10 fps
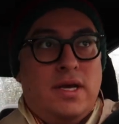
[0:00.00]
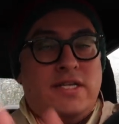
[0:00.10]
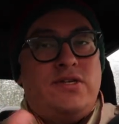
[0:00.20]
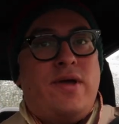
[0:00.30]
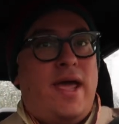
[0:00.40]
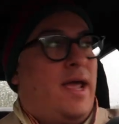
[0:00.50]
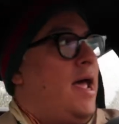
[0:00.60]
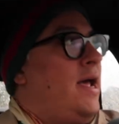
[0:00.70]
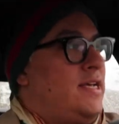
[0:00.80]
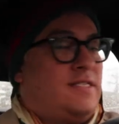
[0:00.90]
it's okay,
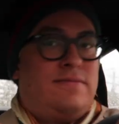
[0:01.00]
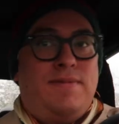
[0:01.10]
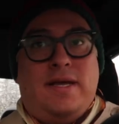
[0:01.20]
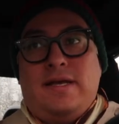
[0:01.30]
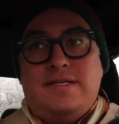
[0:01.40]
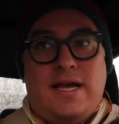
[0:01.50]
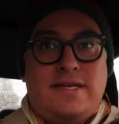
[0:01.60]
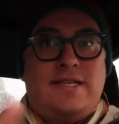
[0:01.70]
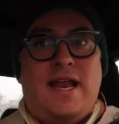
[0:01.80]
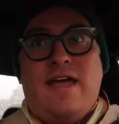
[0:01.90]
guys, because like I said,